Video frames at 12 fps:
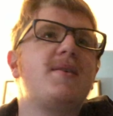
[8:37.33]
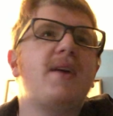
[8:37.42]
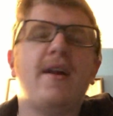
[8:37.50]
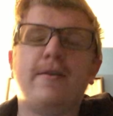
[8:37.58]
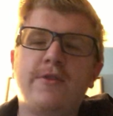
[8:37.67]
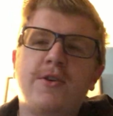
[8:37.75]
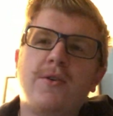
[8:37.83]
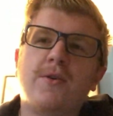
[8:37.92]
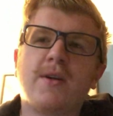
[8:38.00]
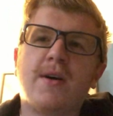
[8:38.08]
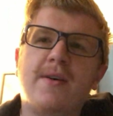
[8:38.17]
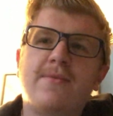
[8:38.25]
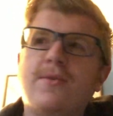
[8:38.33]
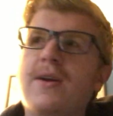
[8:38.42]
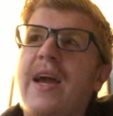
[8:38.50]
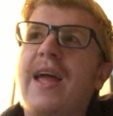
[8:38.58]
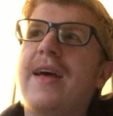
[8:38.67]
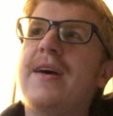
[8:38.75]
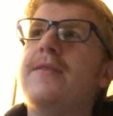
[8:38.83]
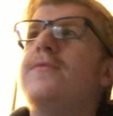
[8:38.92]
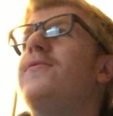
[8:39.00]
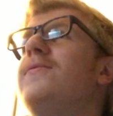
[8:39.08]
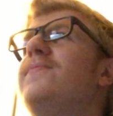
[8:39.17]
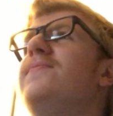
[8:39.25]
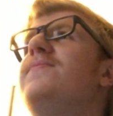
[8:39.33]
kind of showing off what I have.